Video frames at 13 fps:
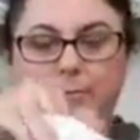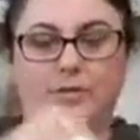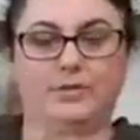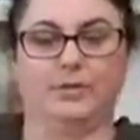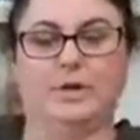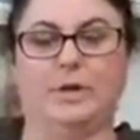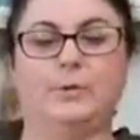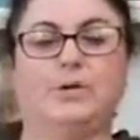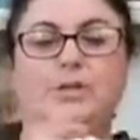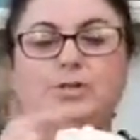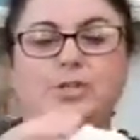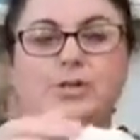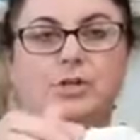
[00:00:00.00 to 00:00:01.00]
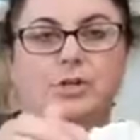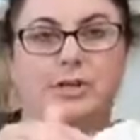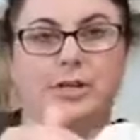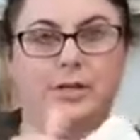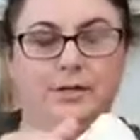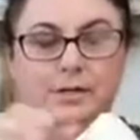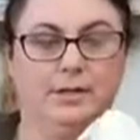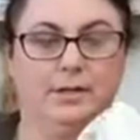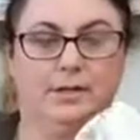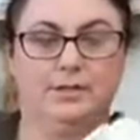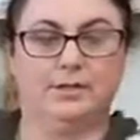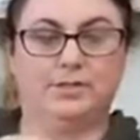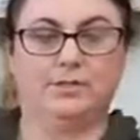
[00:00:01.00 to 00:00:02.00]
So now we're gonna turn it
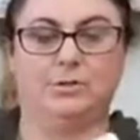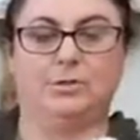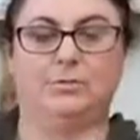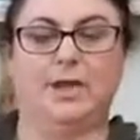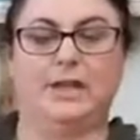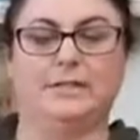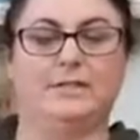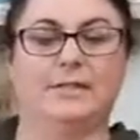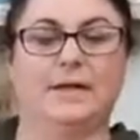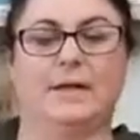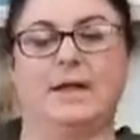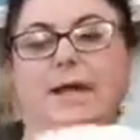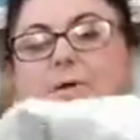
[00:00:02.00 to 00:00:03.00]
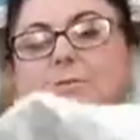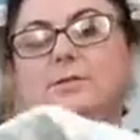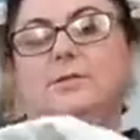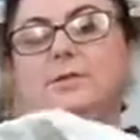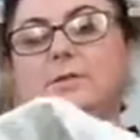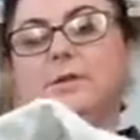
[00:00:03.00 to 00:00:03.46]
to the right side out.